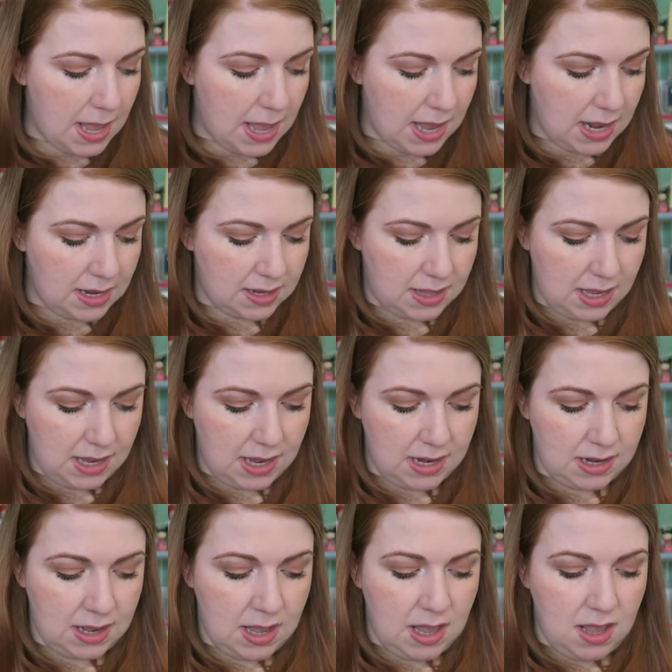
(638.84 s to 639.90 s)
And
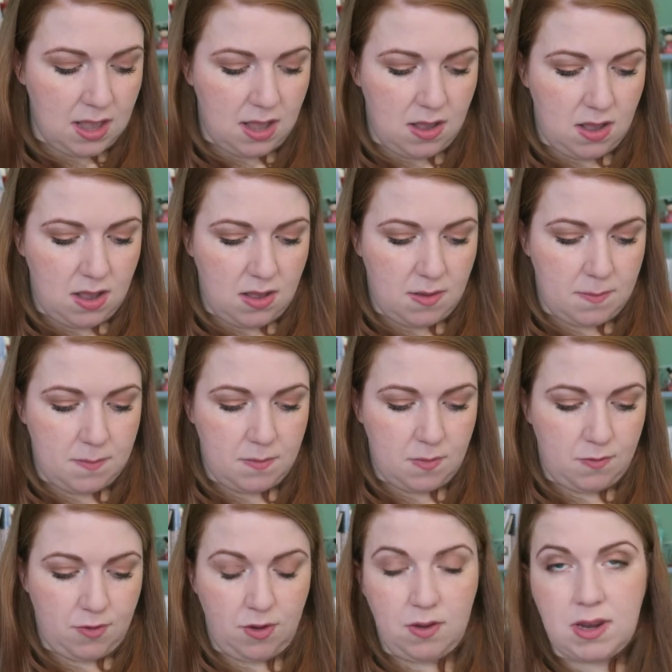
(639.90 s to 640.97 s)
then a
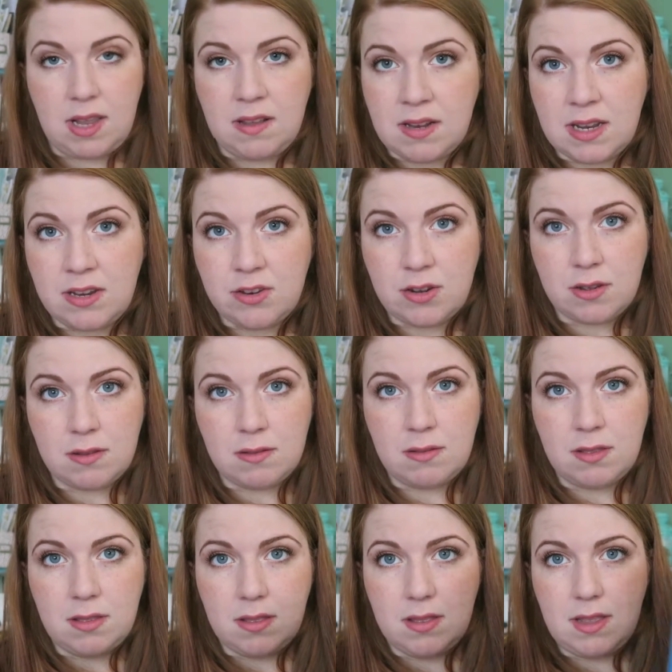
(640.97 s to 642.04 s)
few days later,
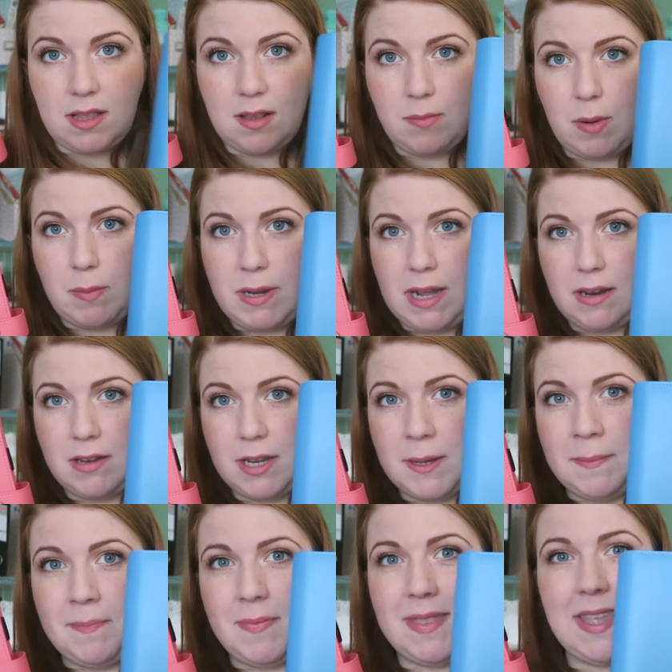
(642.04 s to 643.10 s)
this popped out
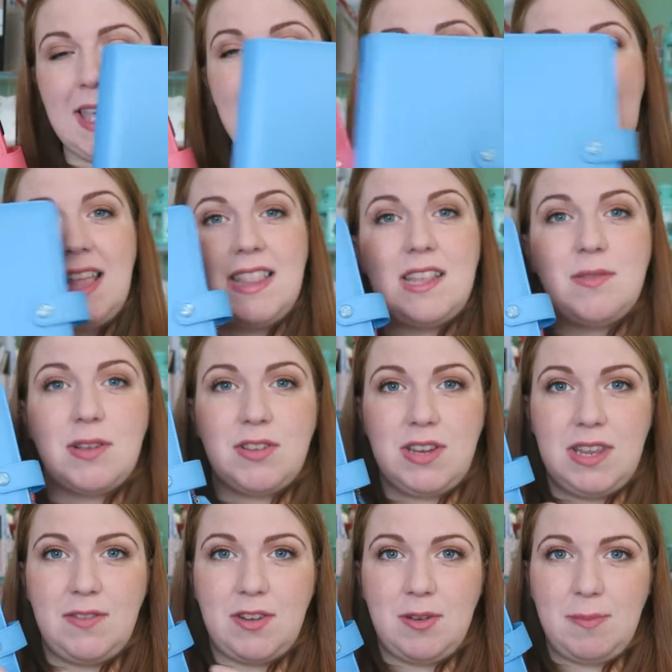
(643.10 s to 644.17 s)
and this was
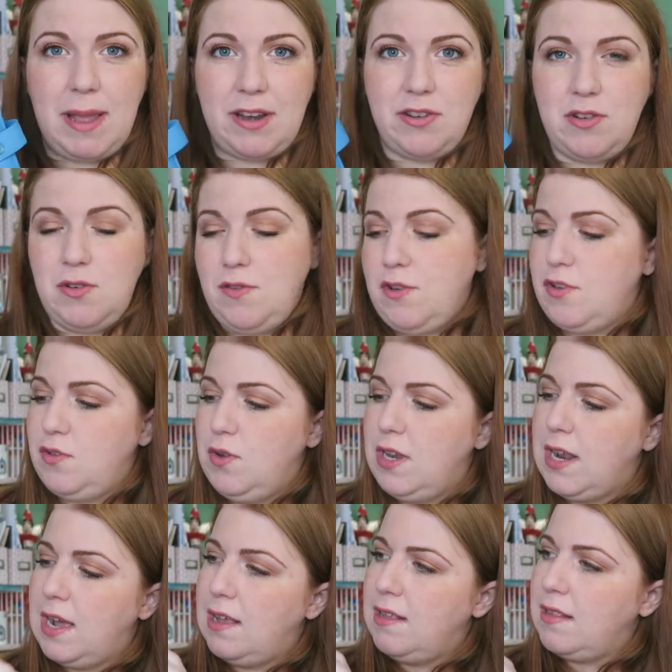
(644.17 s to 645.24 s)
an even better offer. So
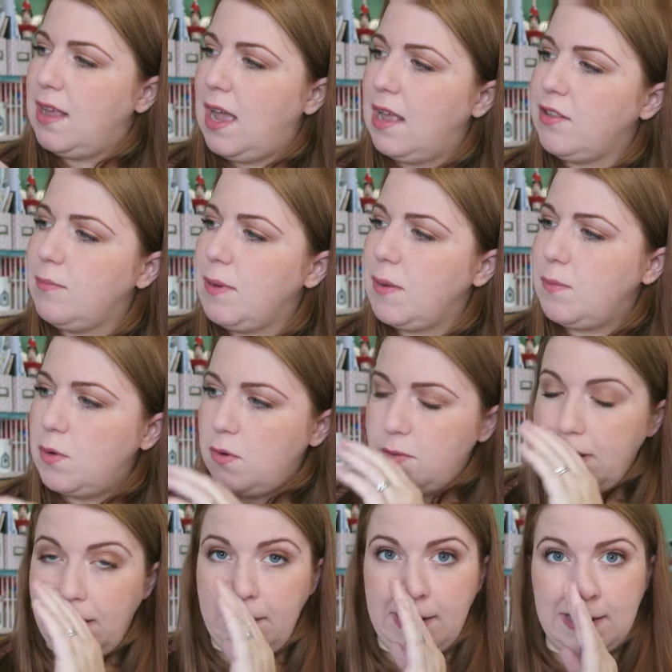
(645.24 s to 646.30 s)
it has a bit more
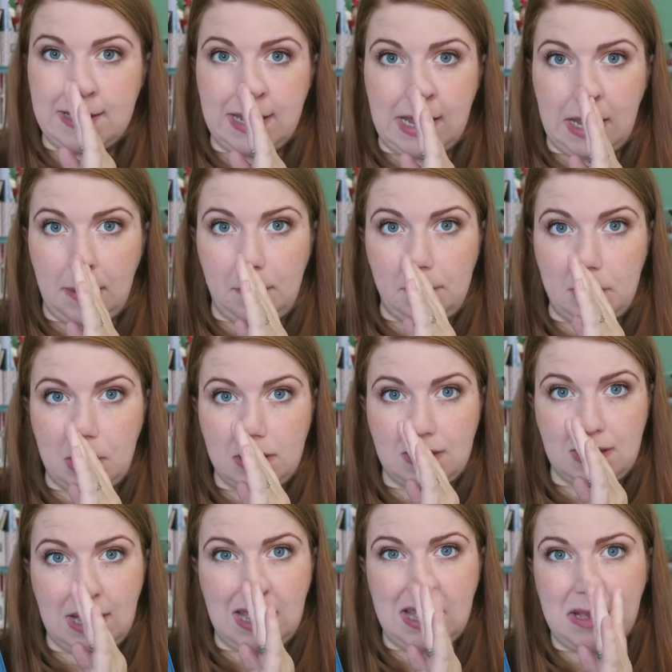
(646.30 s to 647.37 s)
wear and tear,
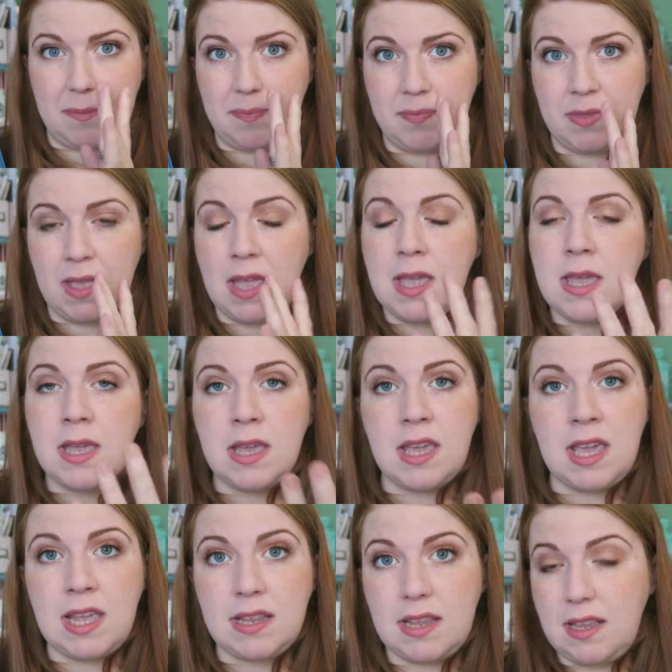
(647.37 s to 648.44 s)
but
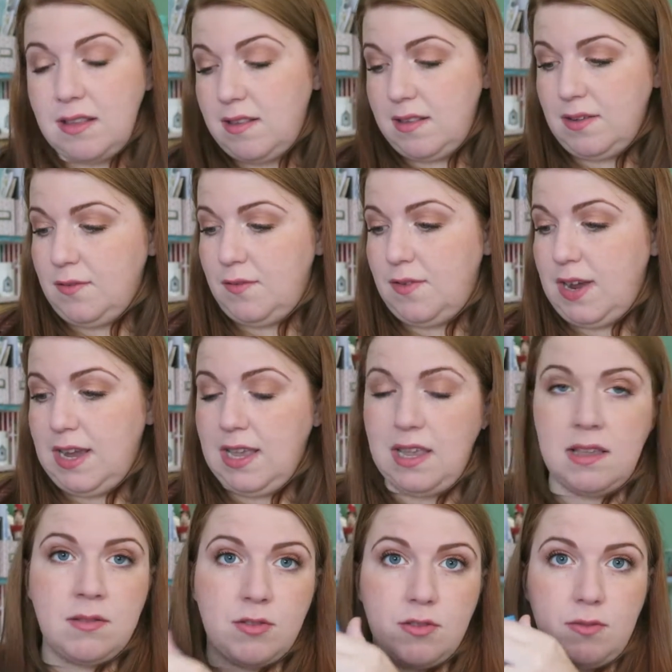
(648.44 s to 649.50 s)
it is
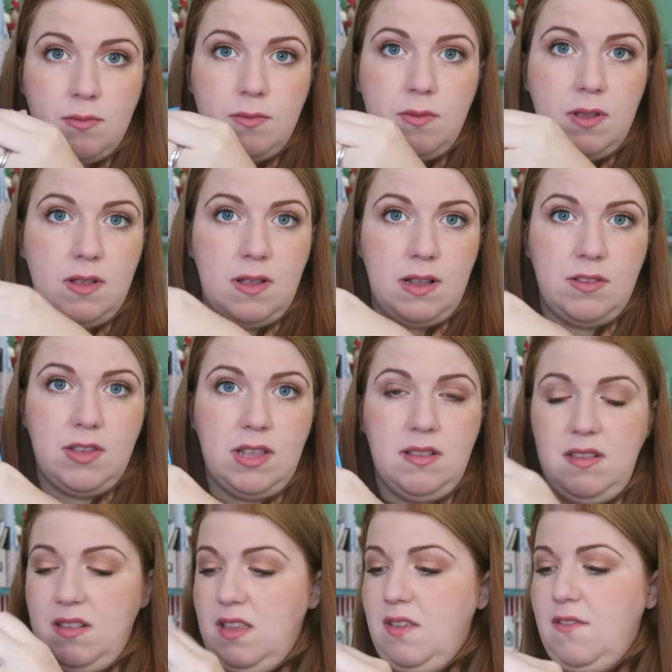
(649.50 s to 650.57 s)
very, you know, as you can
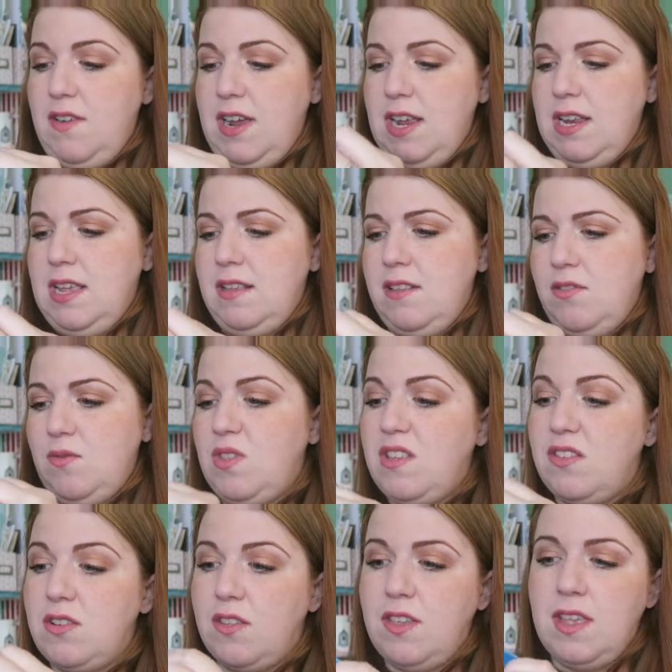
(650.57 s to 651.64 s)
see, very nice. No,
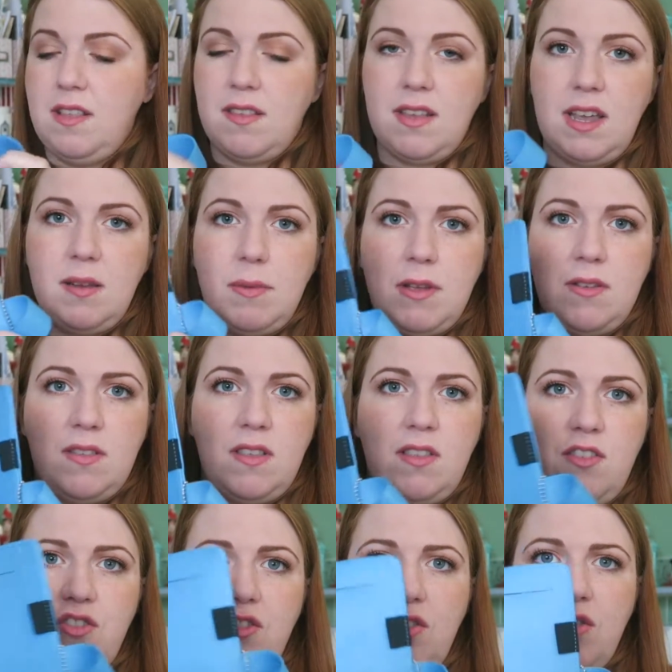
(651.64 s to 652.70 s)
there's nothing inside because
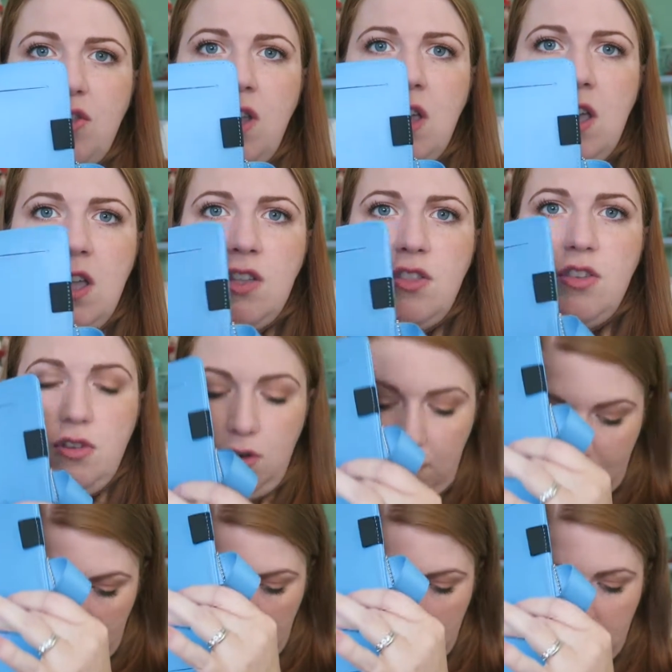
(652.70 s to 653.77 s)
this is just the
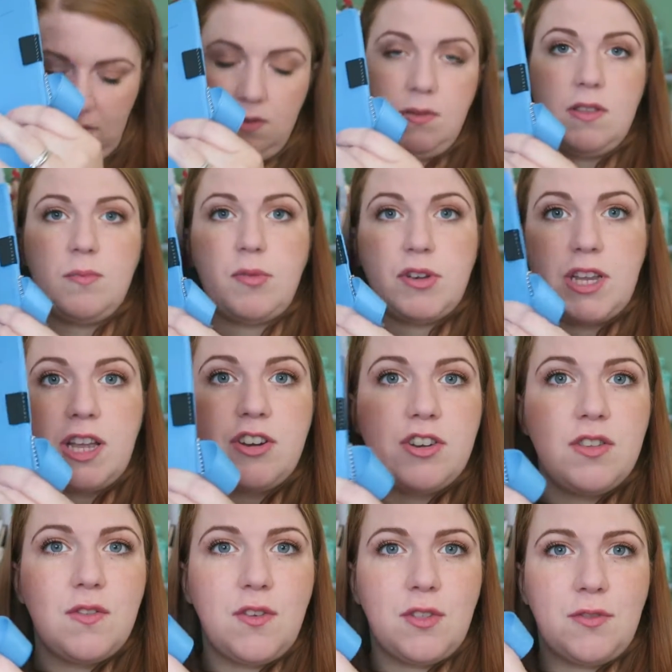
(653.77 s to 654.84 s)
cover. This was
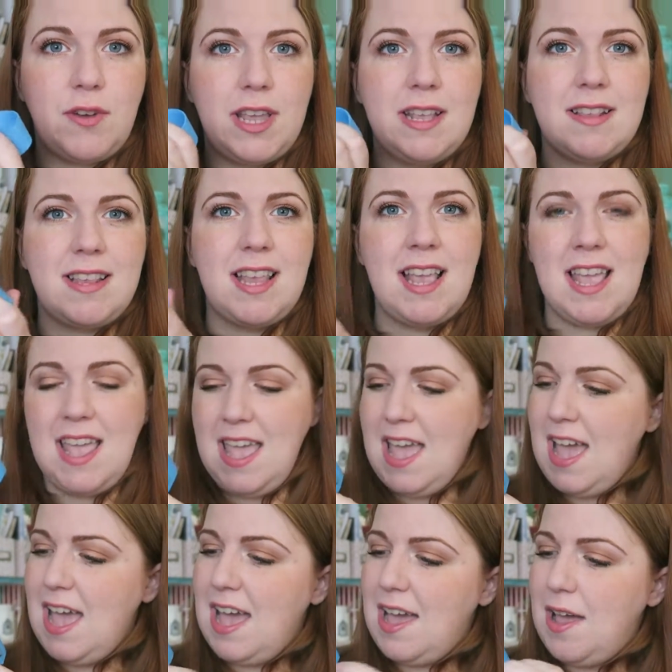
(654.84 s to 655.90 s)
protections for the rings.
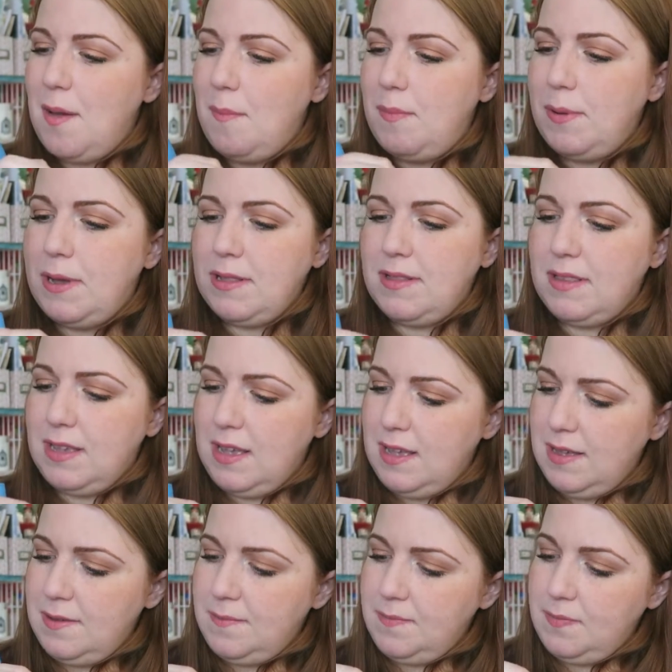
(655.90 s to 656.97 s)

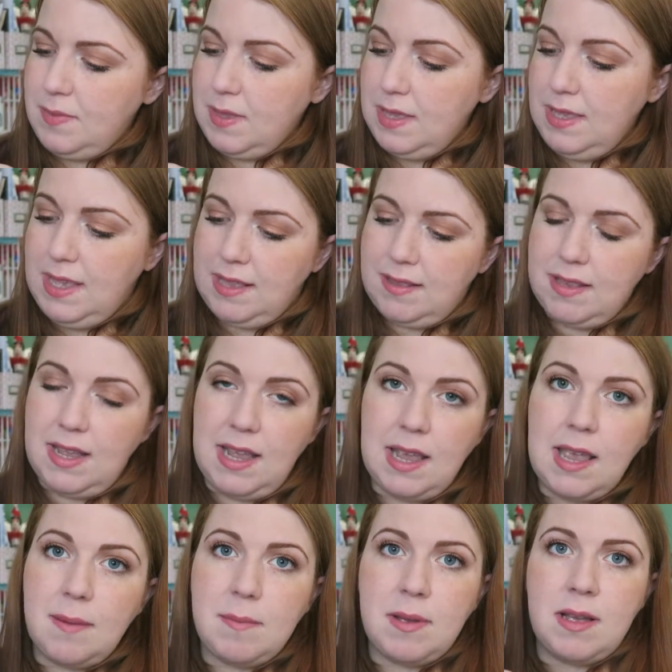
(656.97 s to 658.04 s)
Yes, I
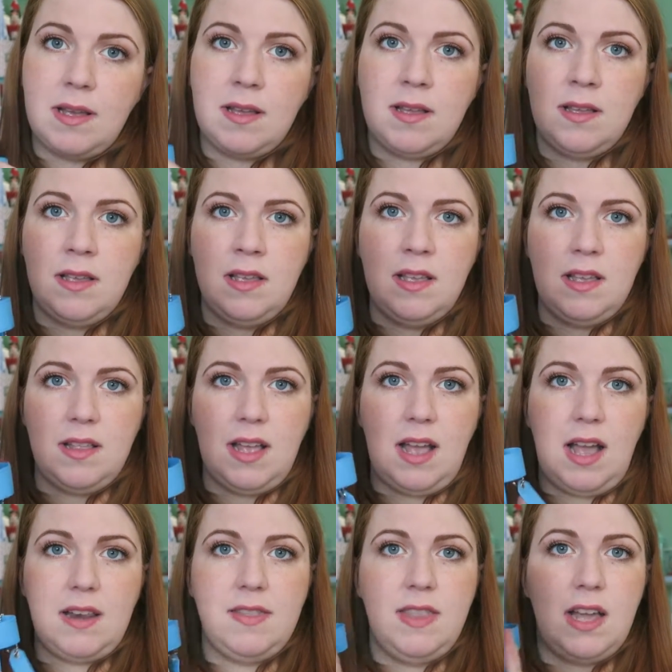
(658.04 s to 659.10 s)
am
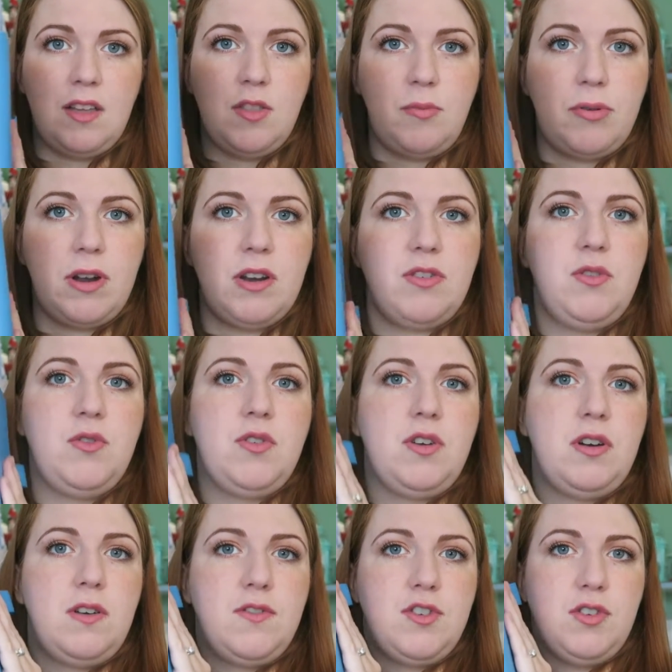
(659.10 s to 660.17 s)
now the proud
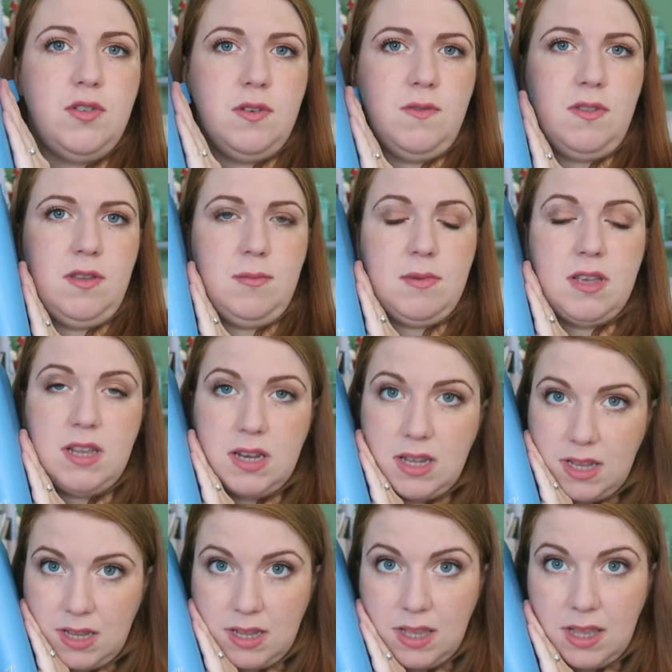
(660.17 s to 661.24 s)
owner of two of them.
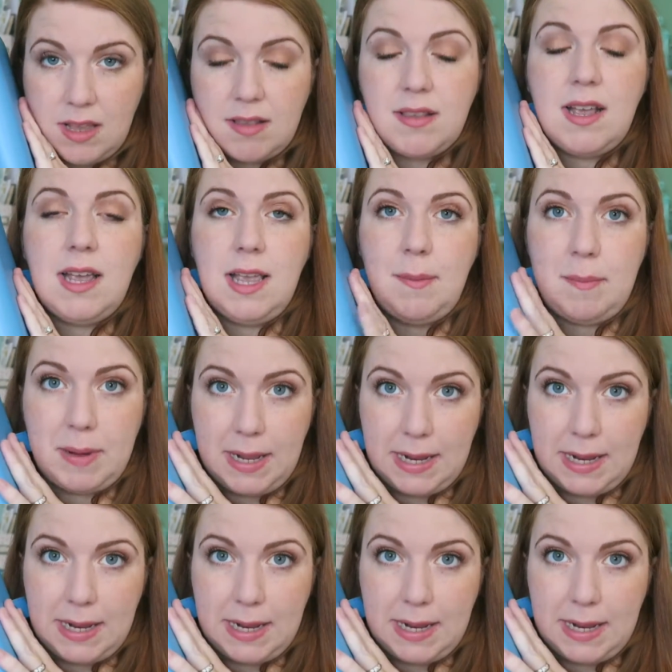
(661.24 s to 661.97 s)
And yes, I am